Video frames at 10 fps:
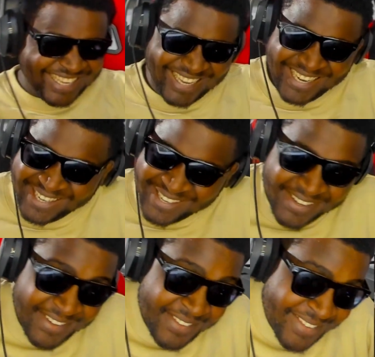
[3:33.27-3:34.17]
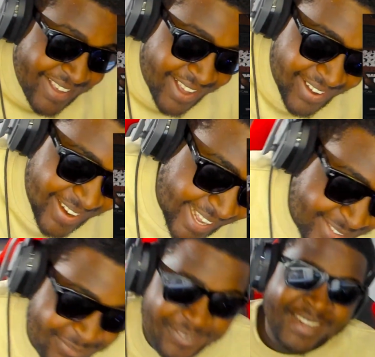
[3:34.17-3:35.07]
Yo, that's
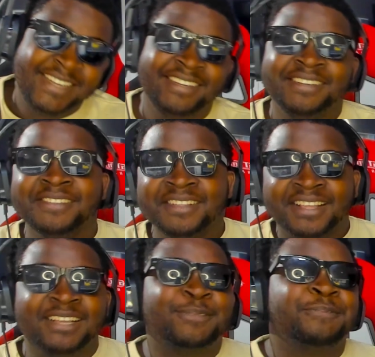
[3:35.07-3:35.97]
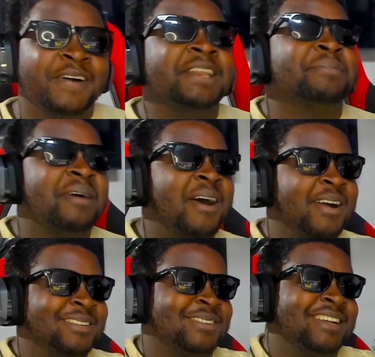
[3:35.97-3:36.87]
funny. That's funny
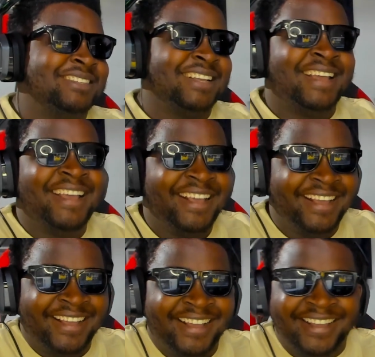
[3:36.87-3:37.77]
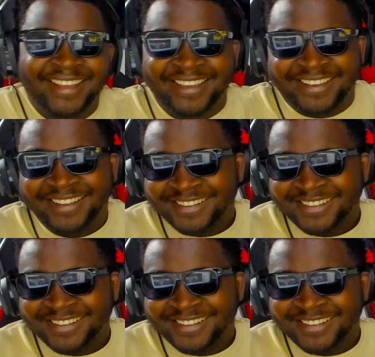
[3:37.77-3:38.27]
bars right there.